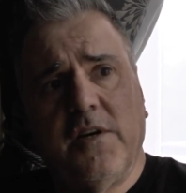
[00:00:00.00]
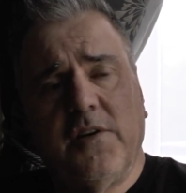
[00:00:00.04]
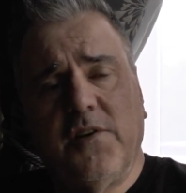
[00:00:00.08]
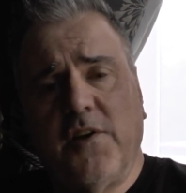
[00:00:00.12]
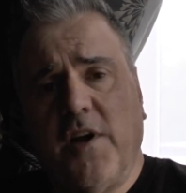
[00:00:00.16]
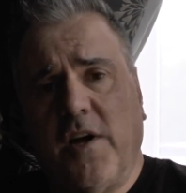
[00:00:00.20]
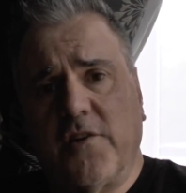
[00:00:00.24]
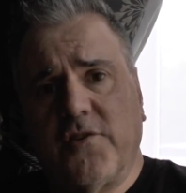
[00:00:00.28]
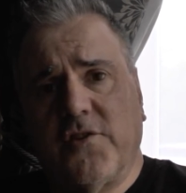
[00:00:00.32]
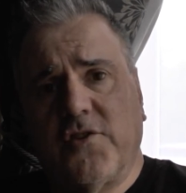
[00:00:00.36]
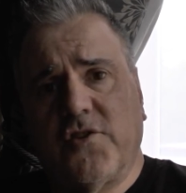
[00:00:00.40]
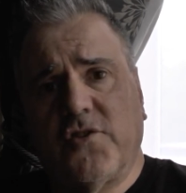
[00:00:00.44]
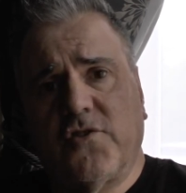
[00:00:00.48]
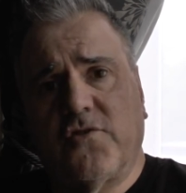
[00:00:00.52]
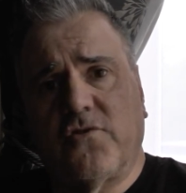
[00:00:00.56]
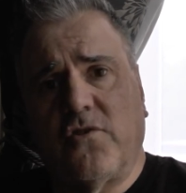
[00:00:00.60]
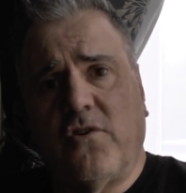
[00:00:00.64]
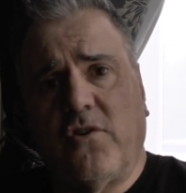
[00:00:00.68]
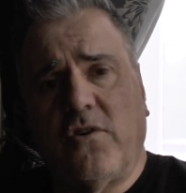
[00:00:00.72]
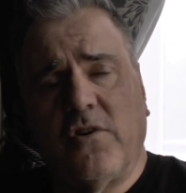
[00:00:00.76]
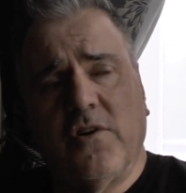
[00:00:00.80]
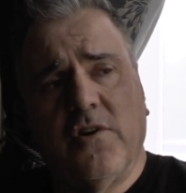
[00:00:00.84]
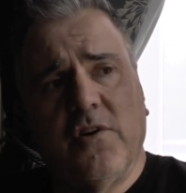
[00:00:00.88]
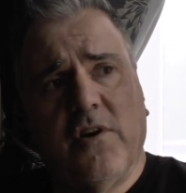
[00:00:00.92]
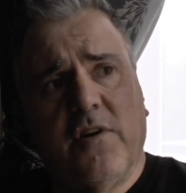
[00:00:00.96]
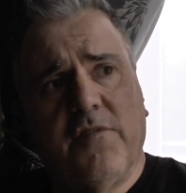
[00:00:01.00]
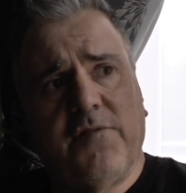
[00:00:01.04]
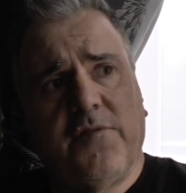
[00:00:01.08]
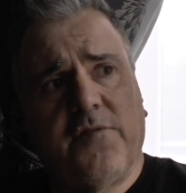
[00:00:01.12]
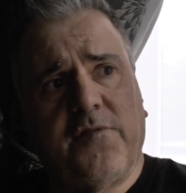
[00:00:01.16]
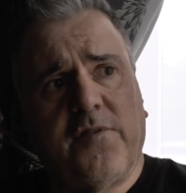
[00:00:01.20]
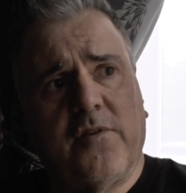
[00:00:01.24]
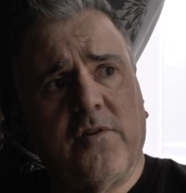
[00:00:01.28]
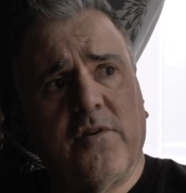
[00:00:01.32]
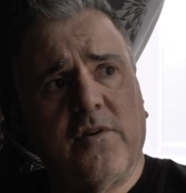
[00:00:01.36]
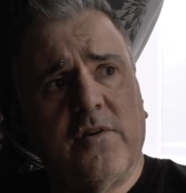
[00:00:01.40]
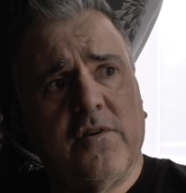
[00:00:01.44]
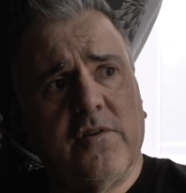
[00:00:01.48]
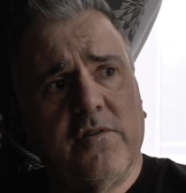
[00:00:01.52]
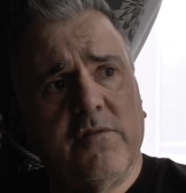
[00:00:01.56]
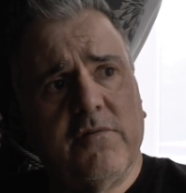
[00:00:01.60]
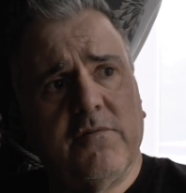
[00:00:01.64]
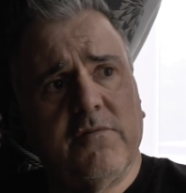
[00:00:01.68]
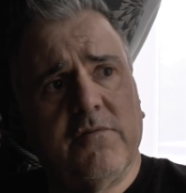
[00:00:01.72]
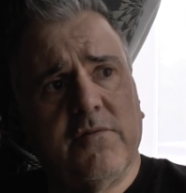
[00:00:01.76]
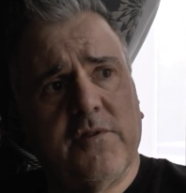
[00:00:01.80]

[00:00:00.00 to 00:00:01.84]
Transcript: not strong enough for